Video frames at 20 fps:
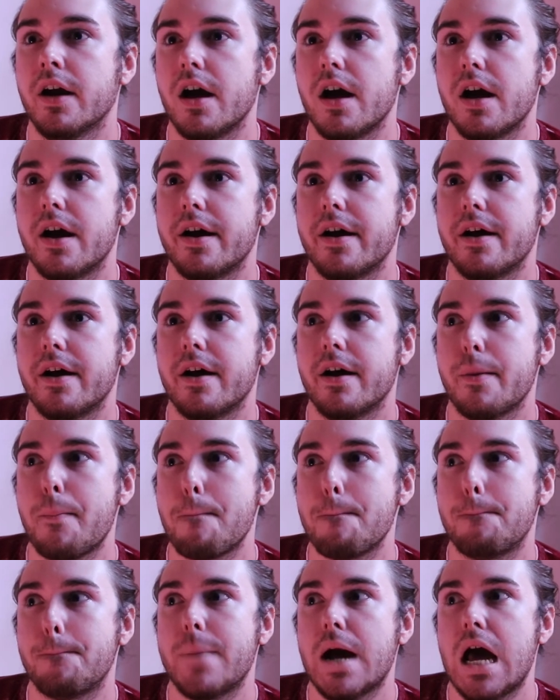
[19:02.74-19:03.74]

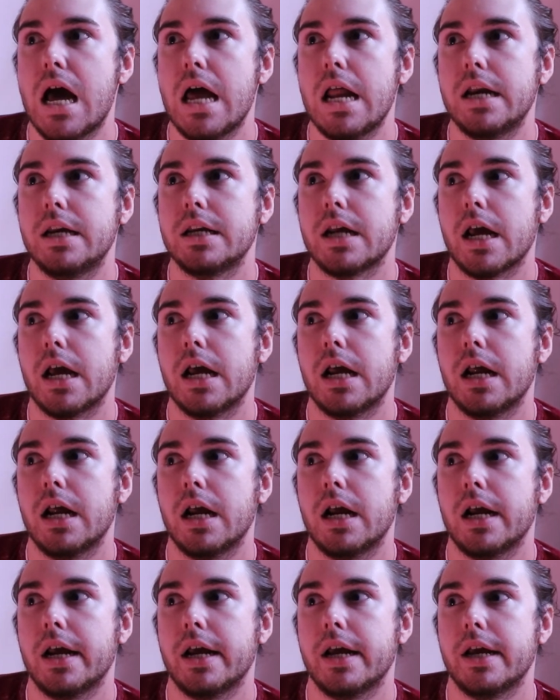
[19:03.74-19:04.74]
But
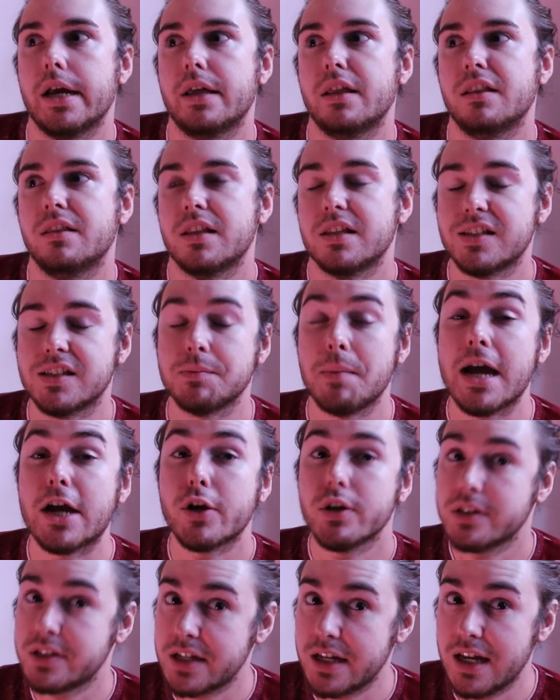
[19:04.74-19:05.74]
this is my
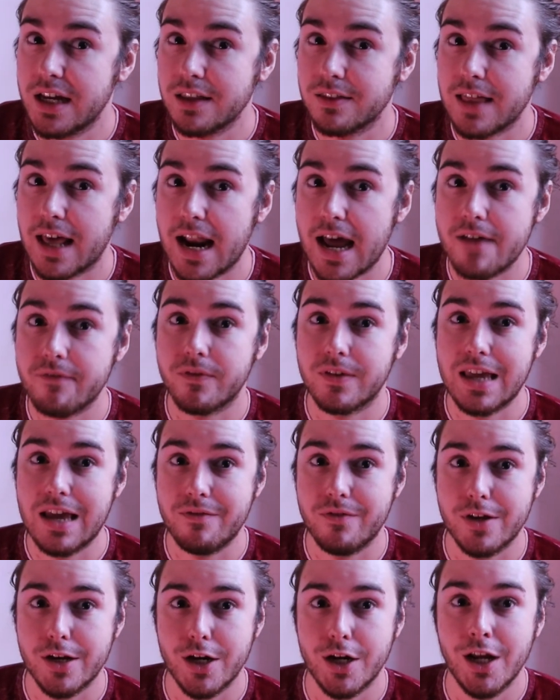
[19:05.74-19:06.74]
critique that I've
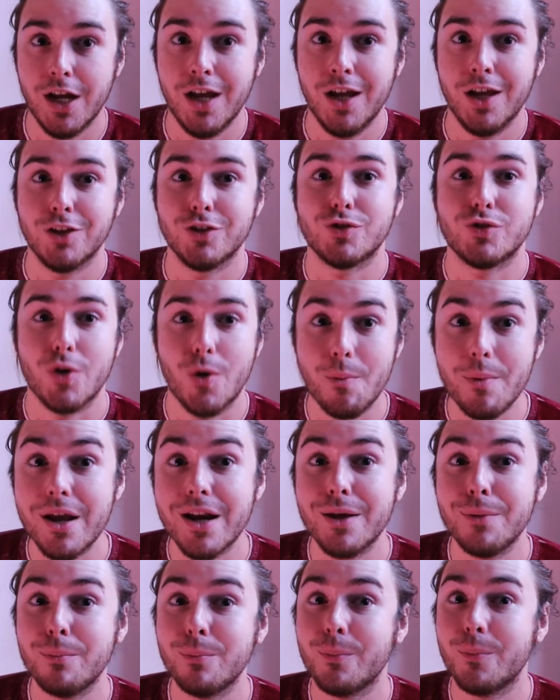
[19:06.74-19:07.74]
given so
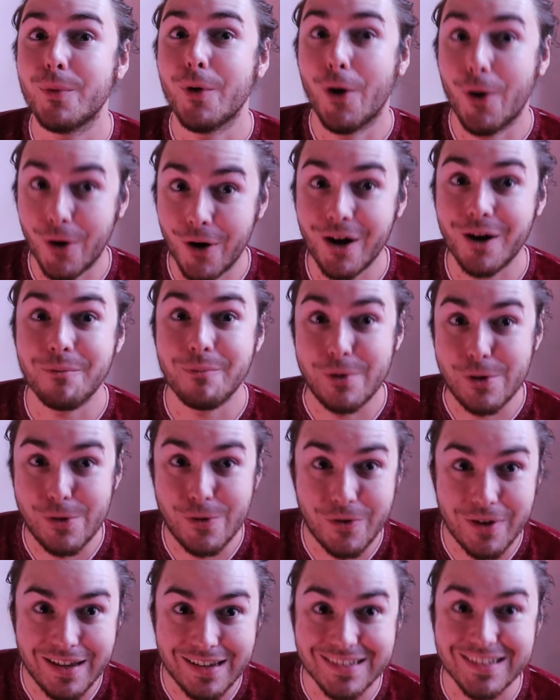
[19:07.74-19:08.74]
many horror
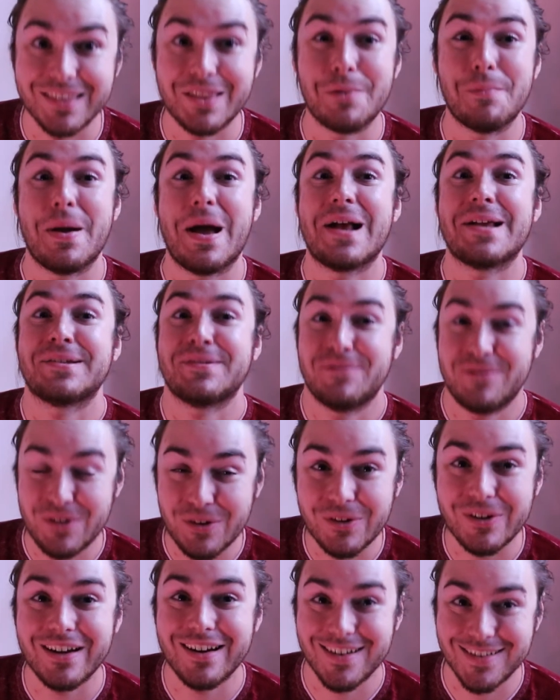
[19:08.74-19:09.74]
movies the past few
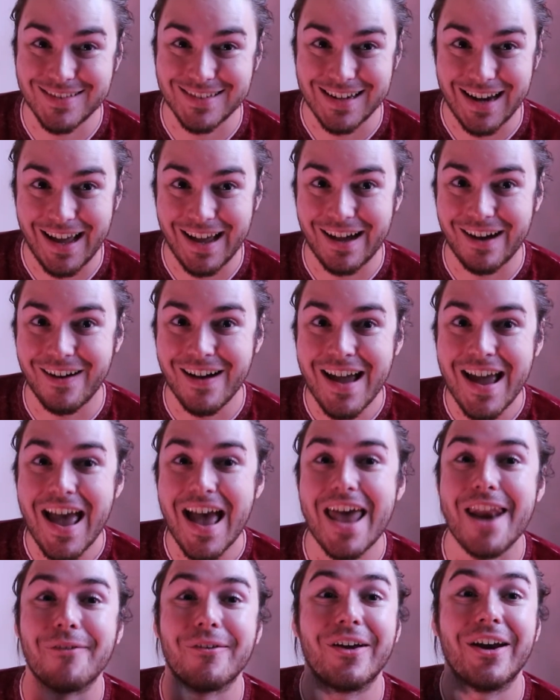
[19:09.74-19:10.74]
years now,
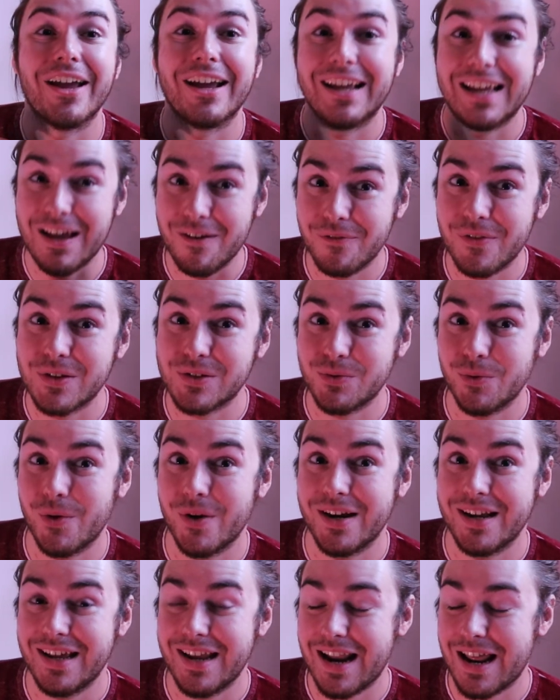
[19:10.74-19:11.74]
and I'm gonna give this
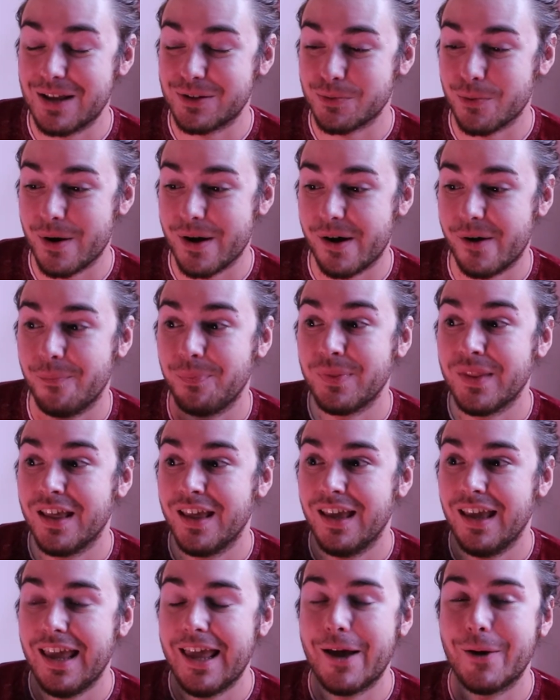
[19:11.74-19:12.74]
one it as well.
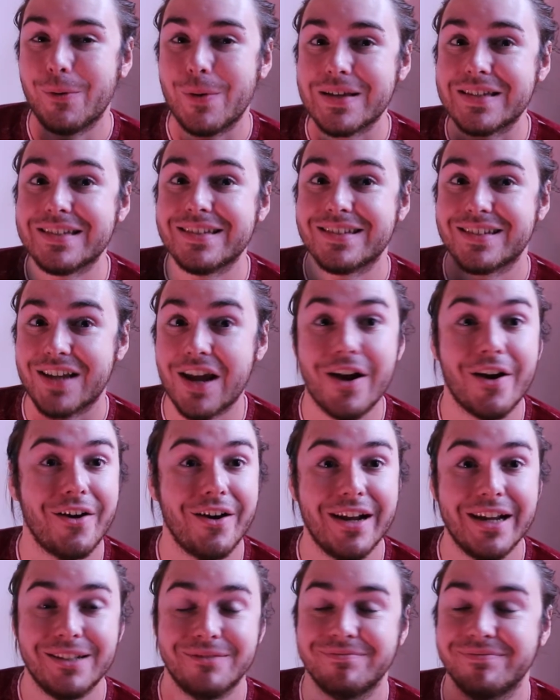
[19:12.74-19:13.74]
It wasn't
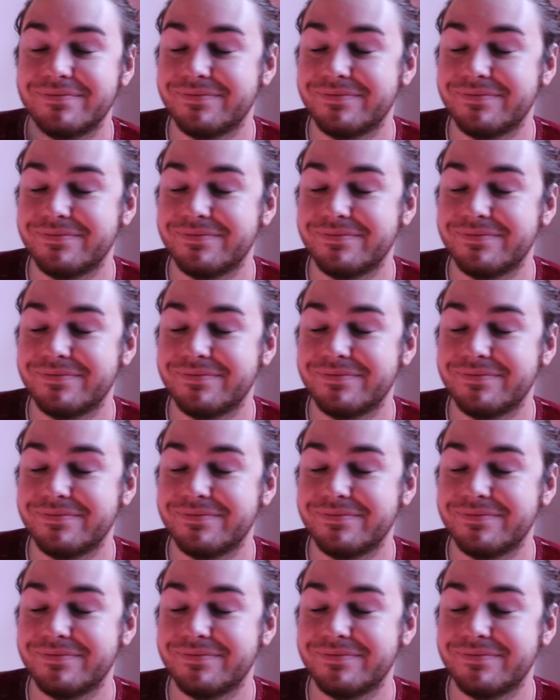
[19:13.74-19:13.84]
scary.